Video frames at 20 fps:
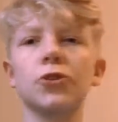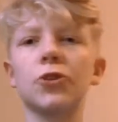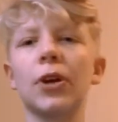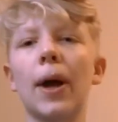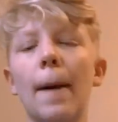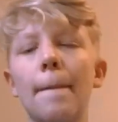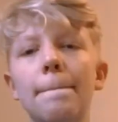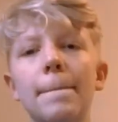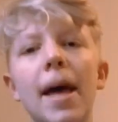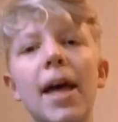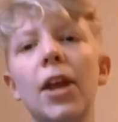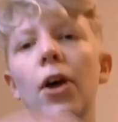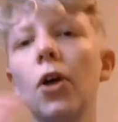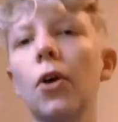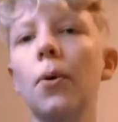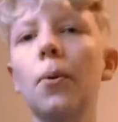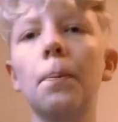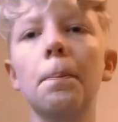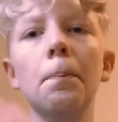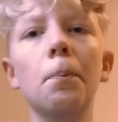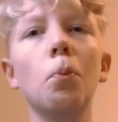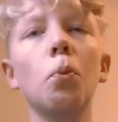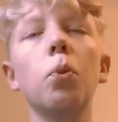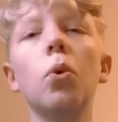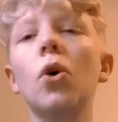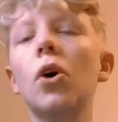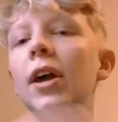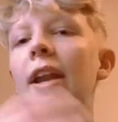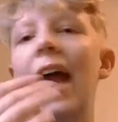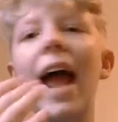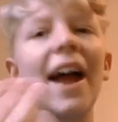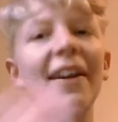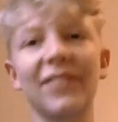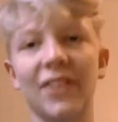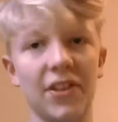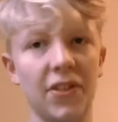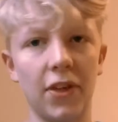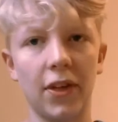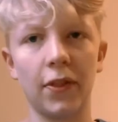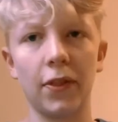You got metal, wood,
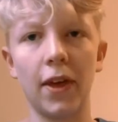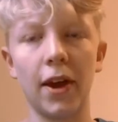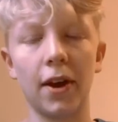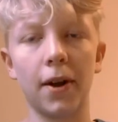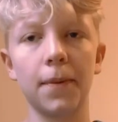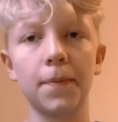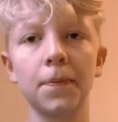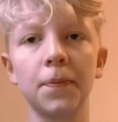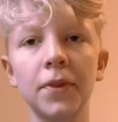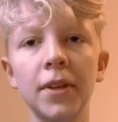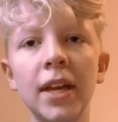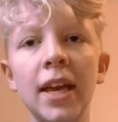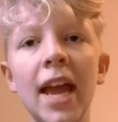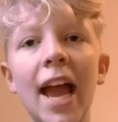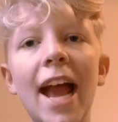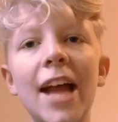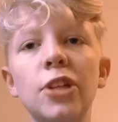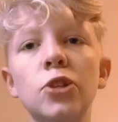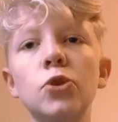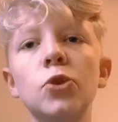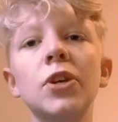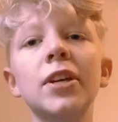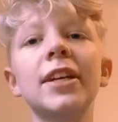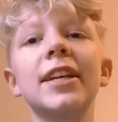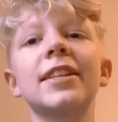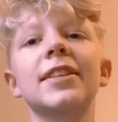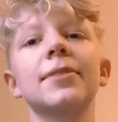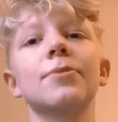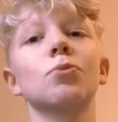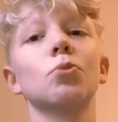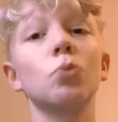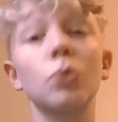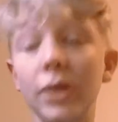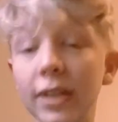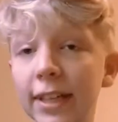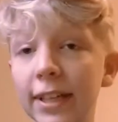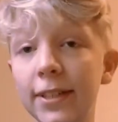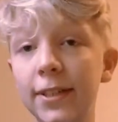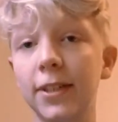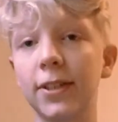everything there. And you can get some
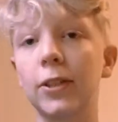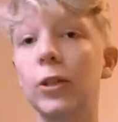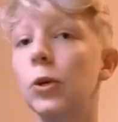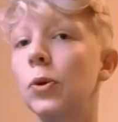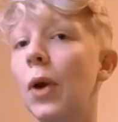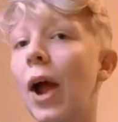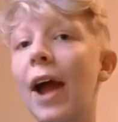really good loot.